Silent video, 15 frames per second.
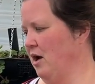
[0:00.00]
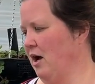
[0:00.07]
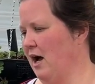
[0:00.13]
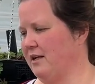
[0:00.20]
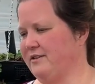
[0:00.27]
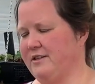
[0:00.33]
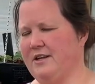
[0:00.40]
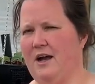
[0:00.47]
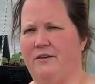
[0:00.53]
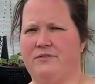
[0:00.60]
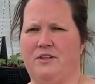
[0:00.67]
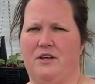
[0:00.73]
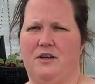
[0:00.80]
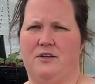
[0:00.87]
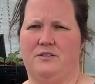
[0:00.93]
I did have
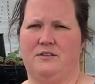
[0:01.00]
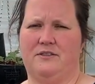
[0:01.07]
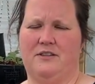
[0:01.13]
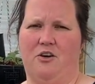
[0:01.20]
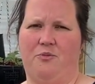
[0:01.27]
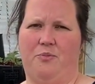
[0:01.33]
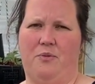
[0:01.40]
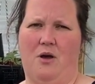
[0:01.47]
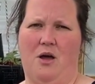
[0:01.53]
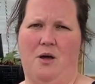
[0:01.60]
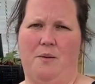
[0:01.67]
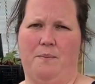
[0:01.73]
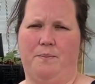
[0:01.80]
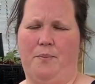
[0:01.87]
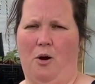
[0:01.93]
to
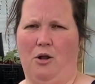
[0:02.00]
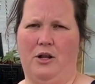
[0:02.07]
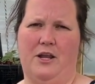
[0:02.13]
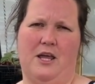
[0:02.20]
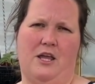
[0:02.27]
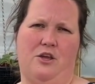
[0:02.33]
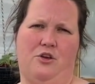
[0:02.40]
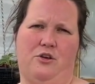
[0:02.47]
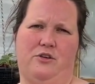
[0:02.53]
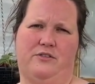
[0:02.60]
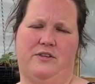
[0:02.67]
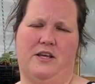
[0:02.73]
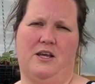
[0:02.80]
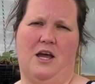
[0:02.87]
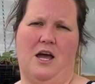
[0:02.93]
self-pollinate
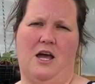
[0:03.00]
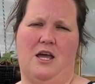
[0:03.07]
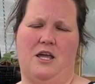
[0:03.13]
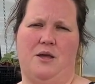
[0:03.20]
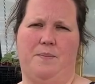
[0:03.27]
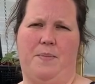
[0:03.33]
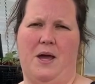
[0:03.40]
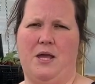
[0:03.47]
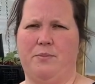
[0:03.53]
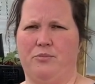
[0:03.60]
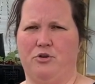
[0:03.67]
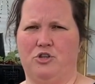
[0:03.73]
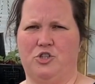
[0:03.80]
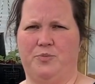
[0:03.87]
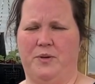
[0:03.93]
using a
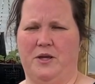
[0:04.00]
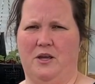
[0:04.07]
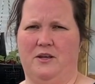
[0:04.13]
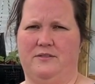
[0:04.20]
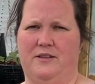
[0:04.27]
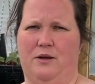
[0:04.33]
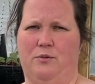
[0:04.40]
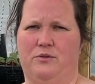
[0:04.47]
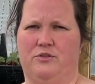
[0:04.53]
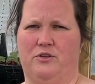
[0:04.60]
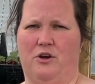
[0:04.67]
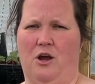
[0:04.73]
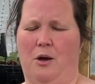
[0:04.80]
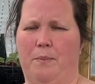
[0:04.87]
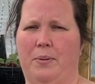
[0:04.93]
paintbrush because it was
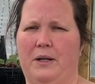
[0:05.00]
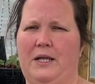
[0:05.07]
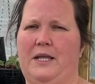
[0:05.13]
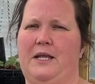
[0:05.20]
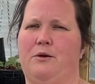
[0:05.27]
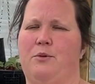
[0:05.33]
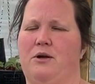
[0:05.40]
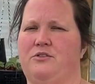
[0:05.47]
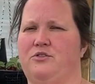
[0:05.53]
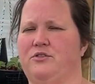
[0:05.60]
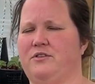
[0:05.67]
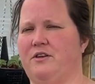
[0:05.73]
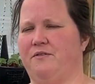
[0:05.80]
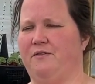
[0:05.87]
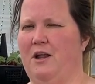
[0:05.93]
as soon
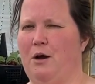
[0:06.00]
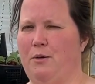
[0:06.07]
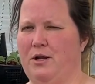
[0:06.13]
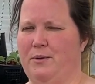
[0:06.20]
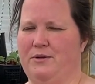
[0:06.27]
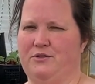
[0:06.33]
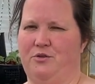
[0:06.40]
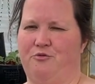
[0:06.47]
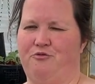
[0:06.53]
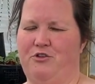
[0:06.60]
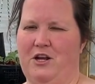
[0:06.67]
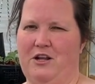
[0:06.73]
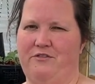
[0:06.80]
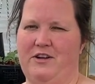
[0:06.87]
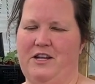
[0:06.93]
as it flowered it went to a
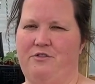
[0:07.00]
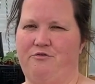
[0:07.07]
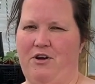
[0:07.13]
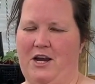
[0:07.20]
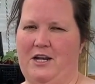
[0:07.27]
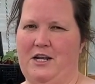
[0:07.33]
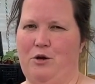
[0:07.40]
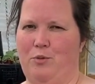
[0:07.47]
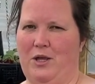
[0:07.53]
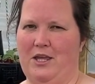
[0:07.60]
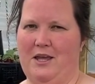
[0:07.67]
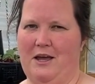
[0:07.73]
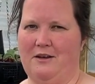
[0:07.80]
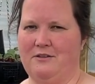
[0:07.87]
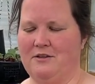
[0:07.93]
really, really rainy
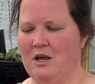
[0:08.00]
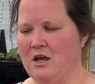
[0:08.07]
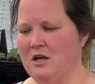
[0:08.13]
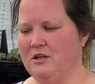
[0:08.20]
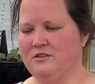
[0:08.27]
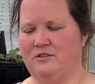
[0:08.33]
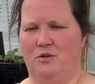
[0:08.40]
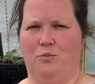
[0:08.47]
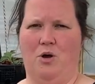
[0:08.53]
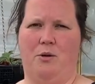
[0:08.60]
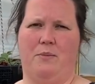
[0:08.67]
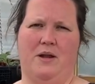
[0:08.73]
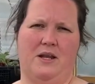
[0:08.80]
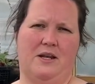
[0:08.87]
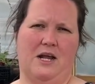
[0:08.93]
weekend, so there weren't
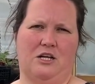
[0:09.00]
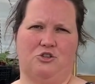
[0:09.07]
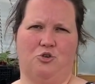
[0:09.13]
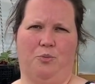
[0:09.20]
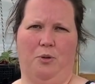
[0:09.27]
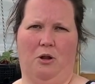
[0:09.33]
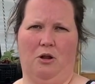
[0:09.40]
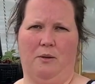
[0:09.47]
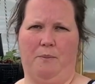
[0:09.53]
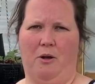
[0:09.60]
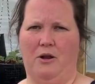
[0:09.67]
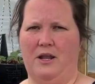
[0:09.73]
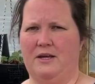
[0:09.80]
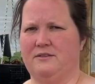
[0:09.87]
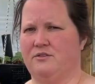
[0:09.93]
many natural
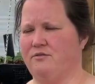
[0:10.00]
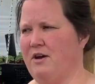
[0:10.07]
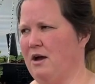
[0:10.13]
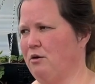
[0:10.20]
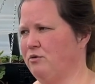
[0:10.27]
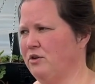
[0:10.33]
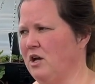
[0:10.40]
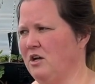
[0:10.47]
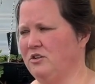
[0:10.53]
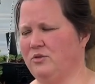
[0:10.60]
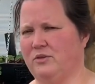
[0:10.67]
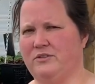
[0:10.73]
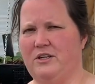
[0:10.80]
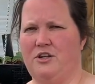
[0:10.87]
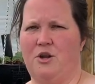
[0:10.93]
pollinators around, so
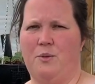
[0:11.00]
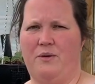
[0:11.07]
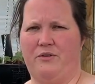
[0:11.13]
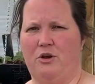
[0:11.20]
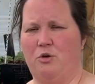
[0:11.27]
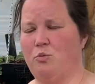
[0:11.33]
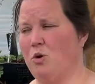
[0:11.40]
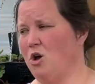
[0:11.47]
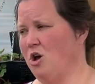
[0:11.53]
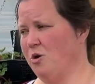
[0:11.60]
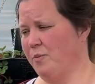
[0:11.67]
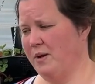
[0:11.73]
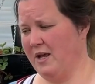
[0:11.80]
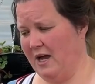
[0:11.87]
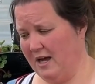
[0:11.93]
I didn't know whether it would work,
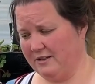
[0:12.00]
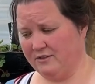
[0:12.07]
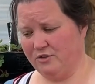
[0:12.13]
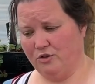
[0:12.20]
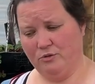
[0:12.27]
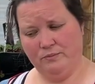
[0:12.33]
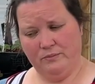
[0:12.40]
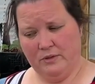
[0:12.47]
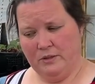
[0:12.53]
but it has done.